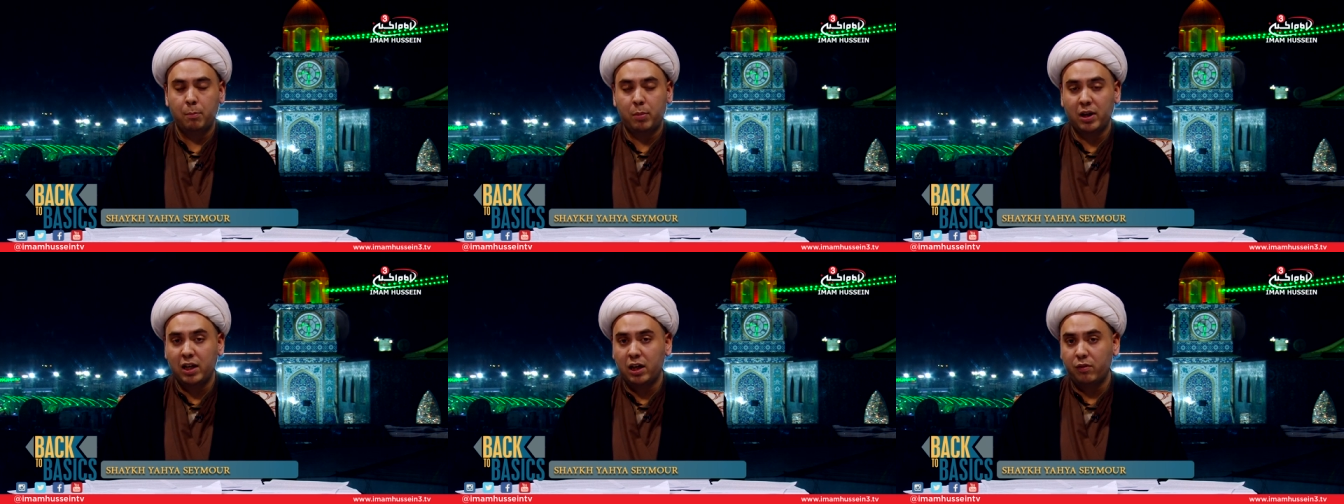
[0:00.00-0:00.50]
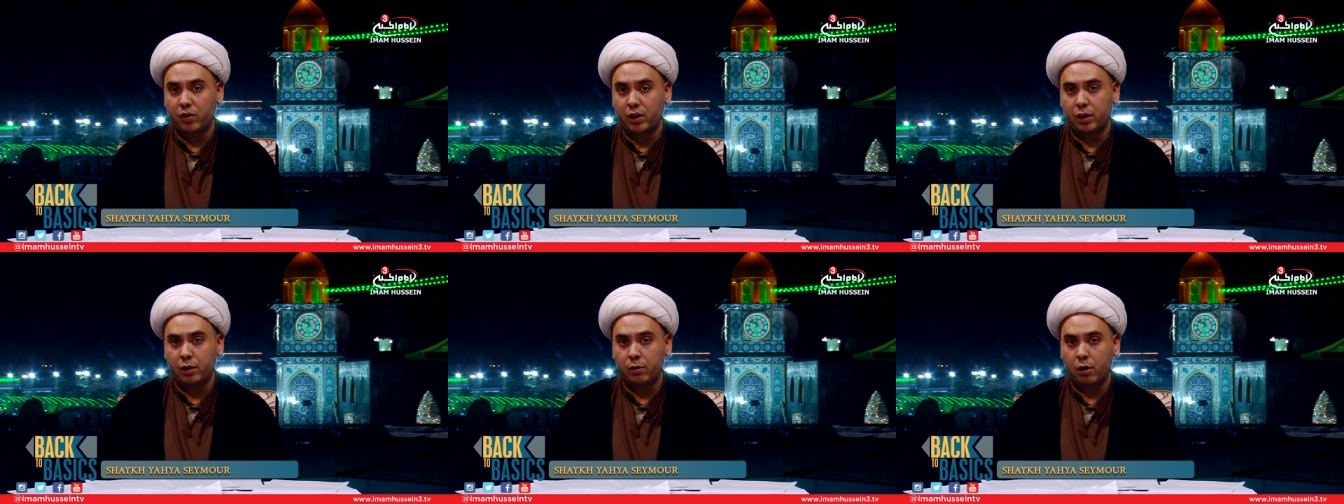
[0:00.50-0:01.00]
believe
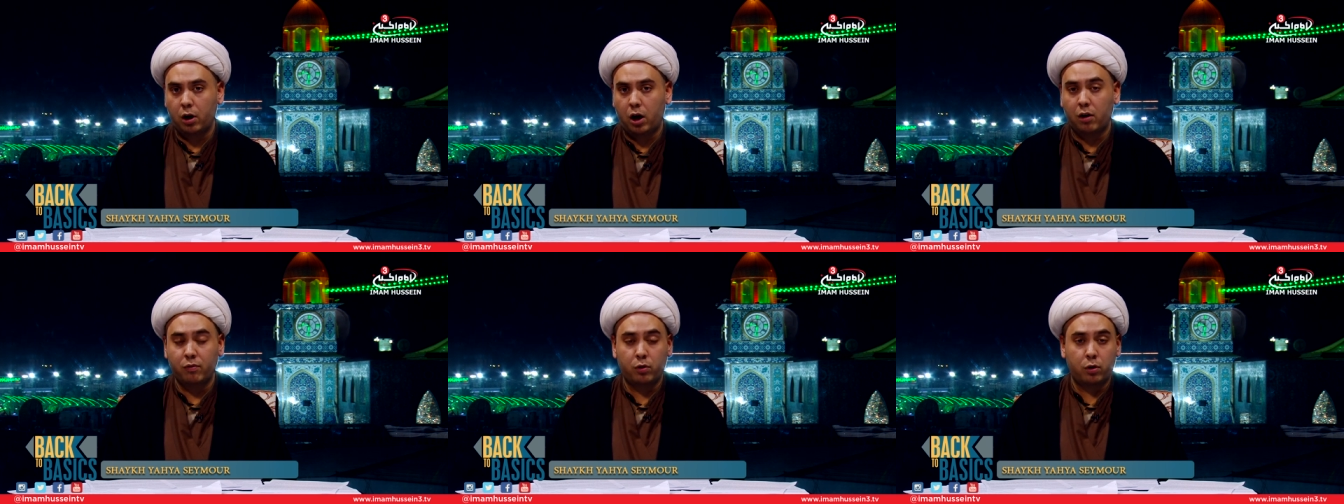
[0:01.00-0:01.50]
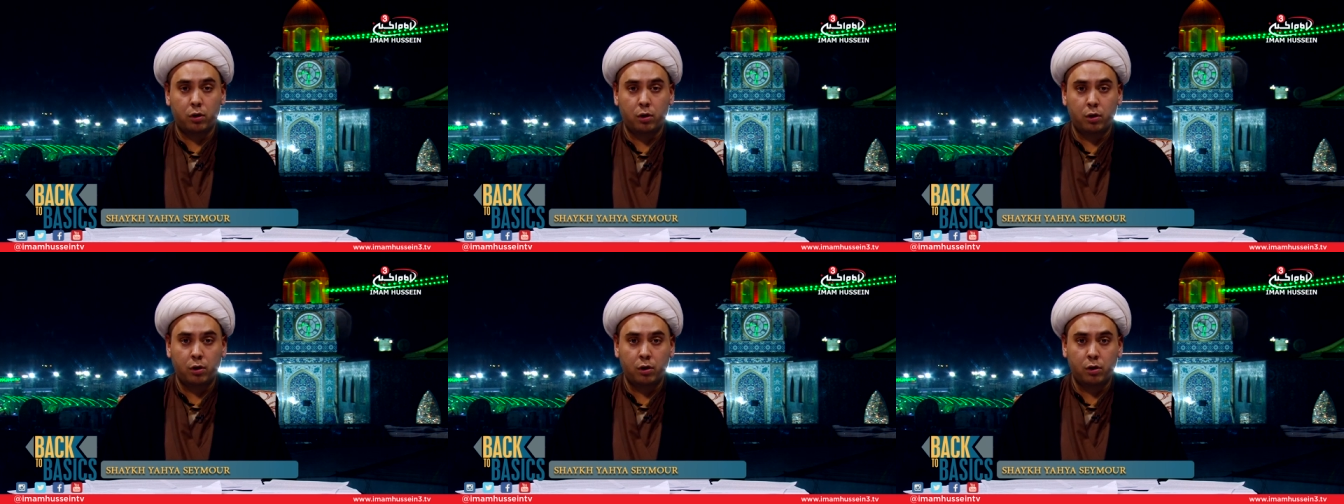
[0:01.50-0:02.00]
in other
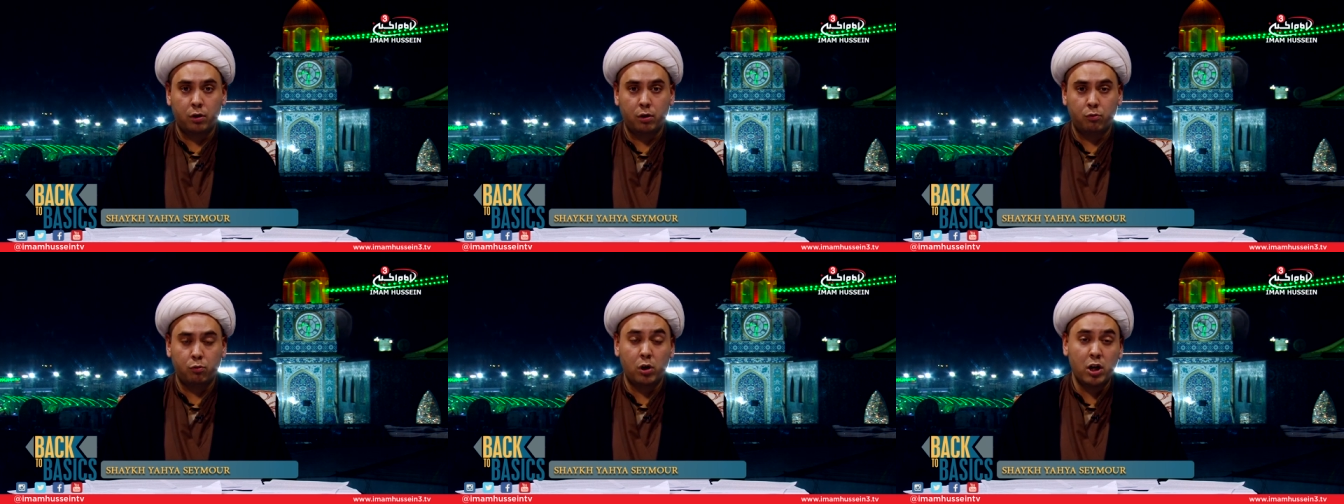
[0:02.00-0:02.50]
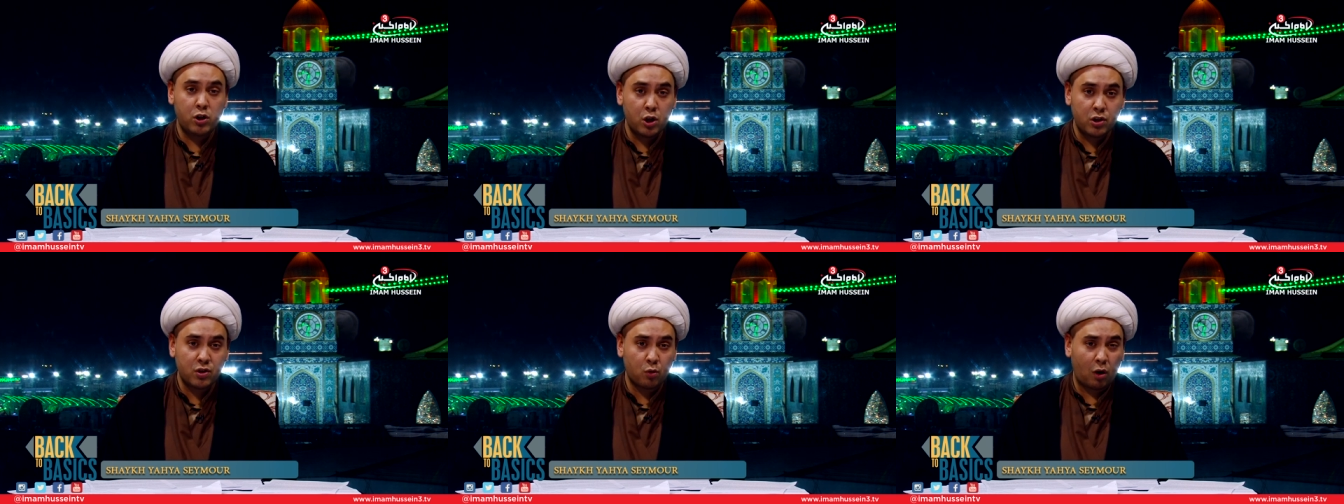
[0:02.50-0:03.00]

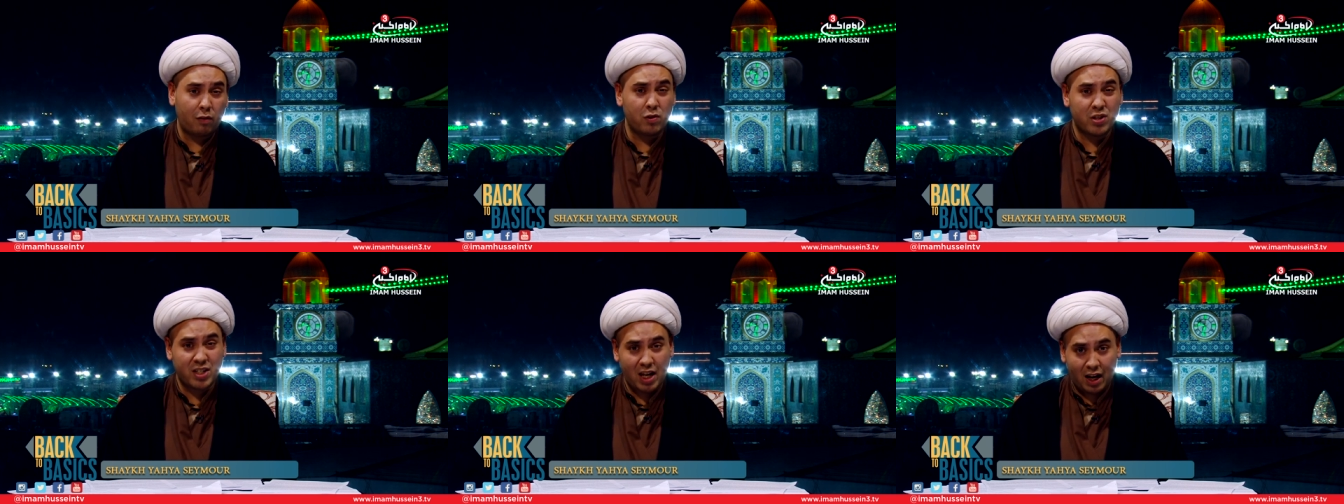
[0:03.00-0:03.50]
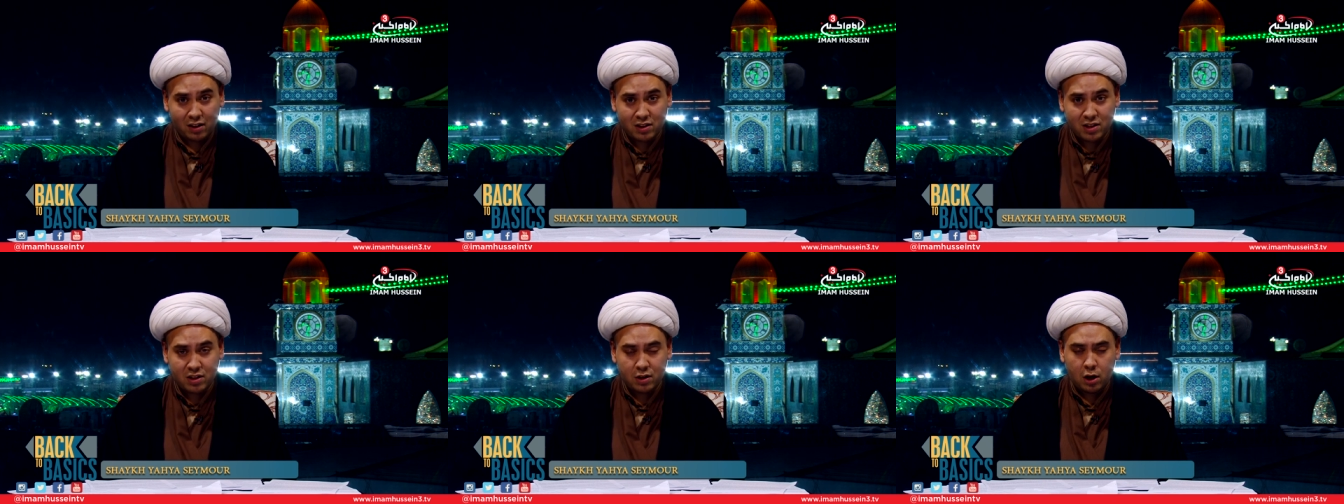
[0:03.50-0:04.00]
religions or other
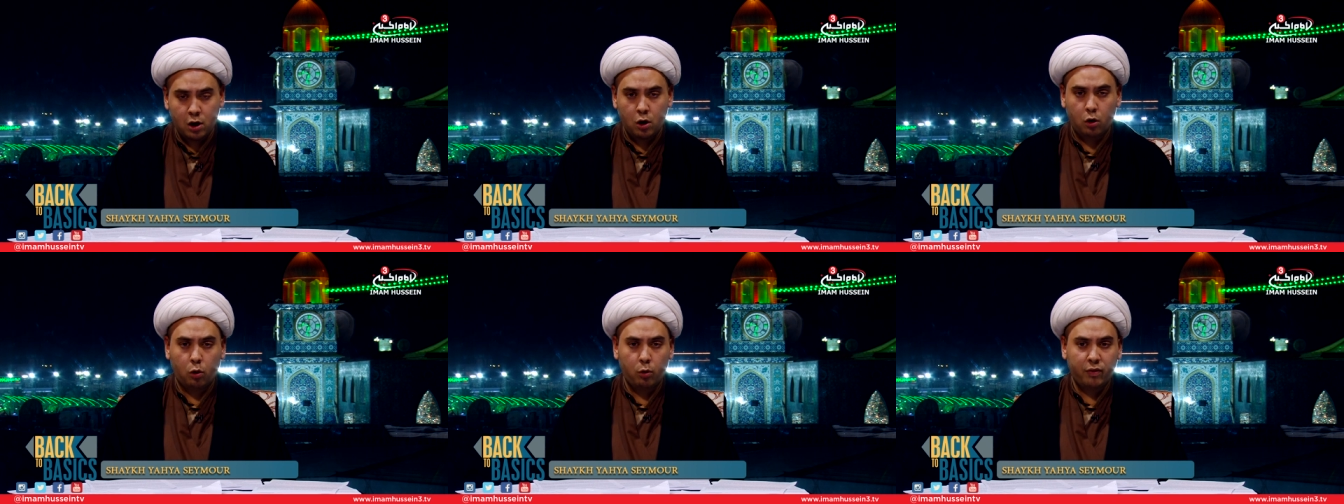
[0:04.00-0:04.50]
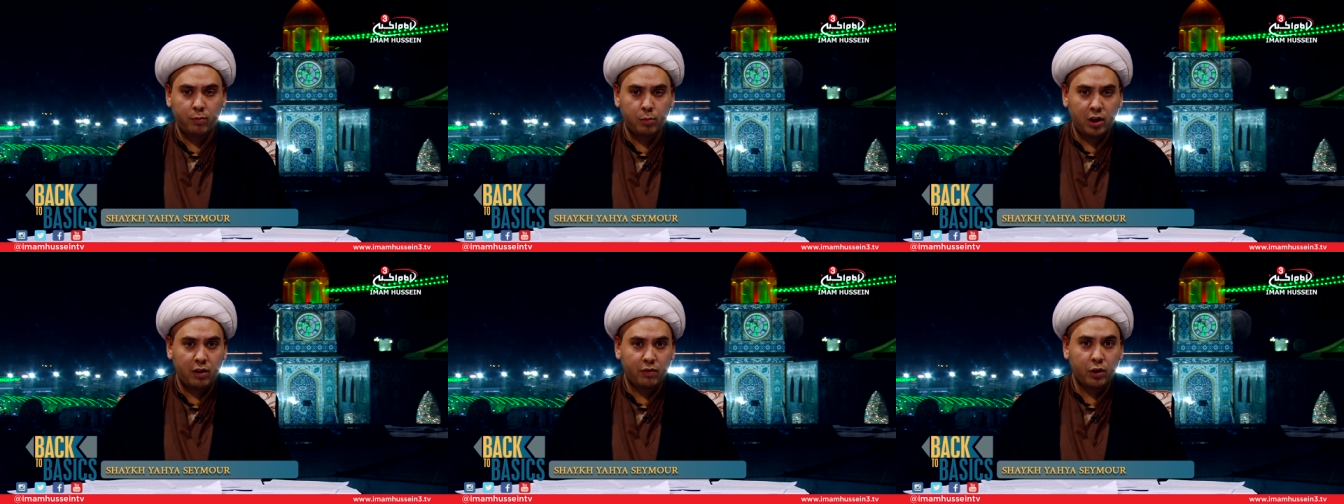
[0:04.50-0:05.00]
sects, or even
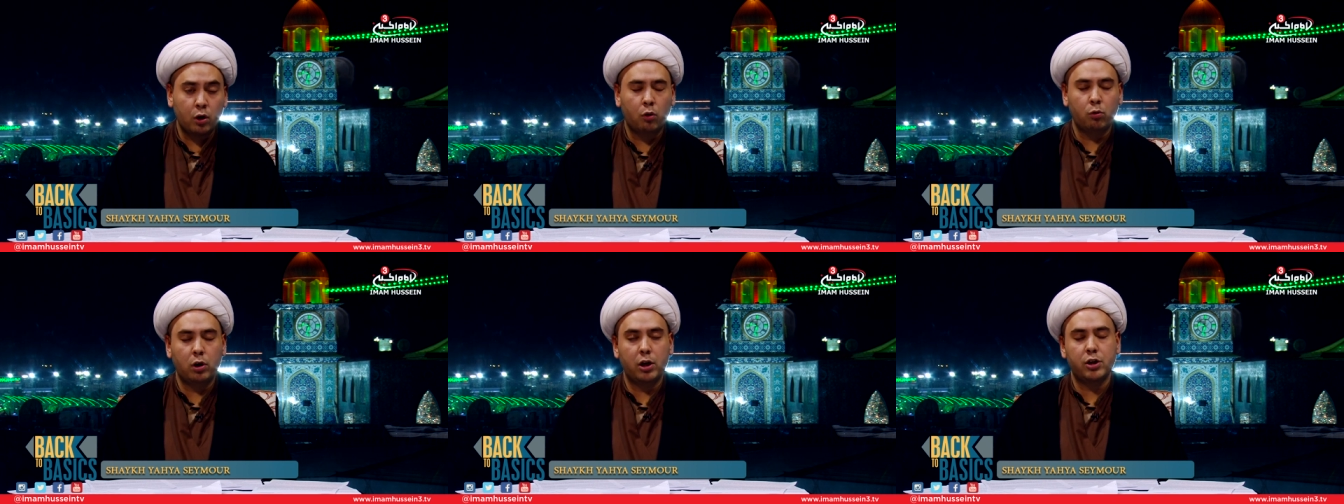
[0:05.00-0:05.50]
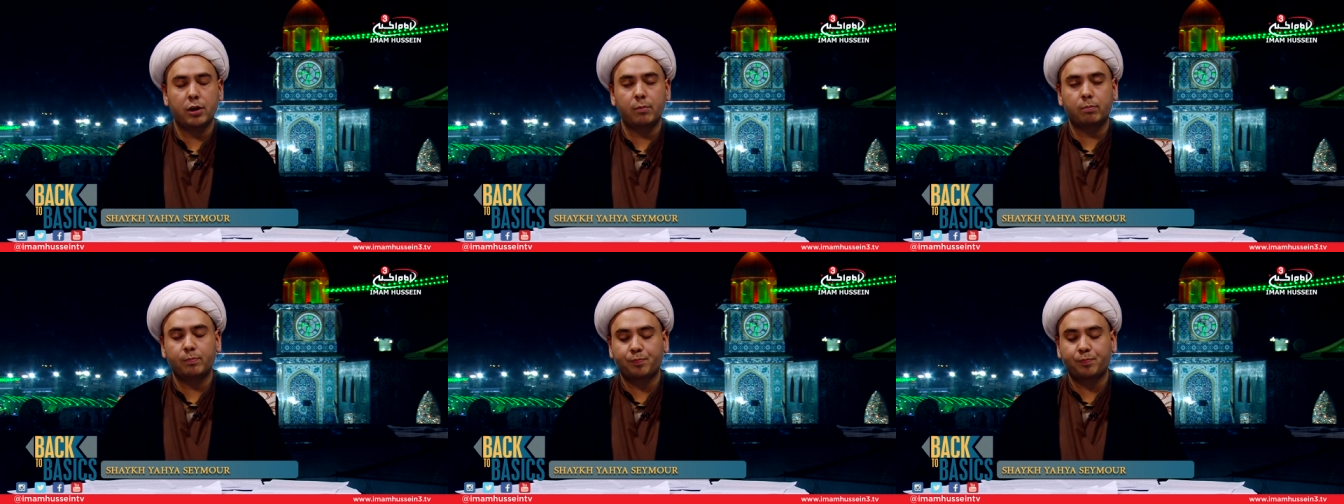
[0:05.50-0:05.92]
believe in no religion.